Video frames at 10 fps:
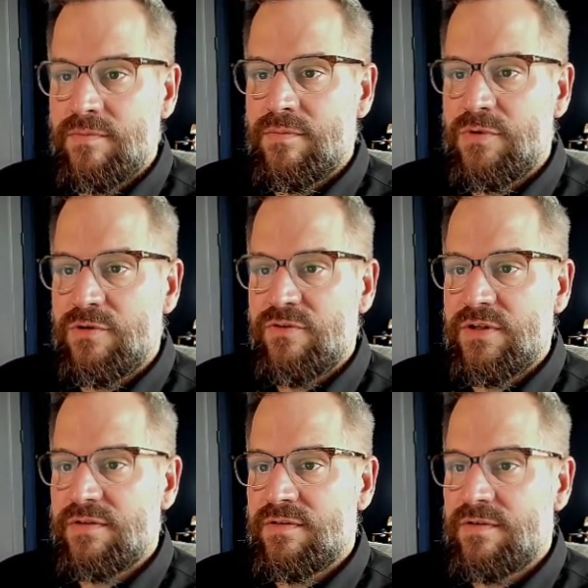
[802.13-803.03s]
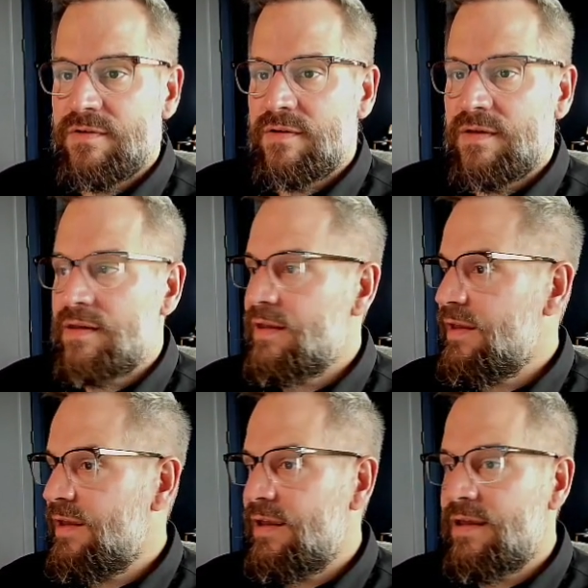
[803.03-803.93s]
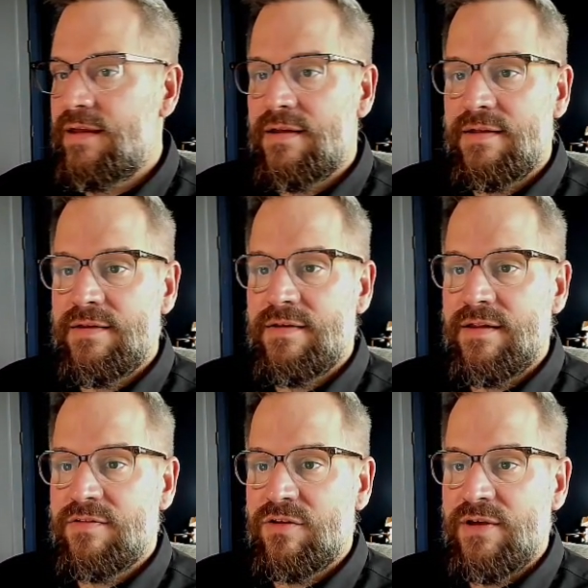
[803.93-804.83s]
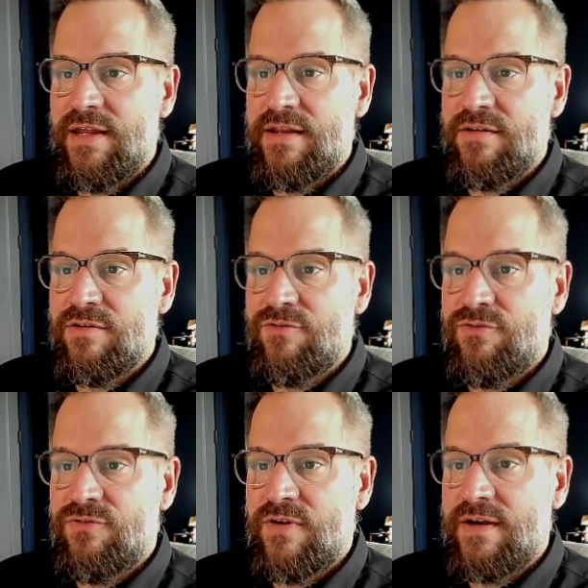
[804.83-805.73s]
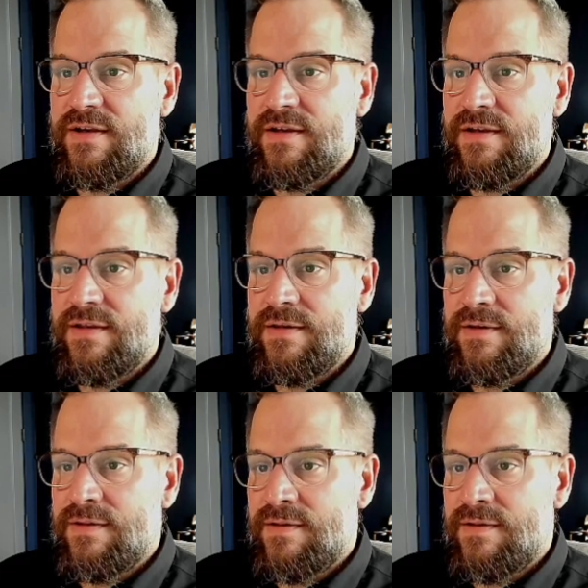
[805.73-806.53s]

Perfect. And let's go ahead and define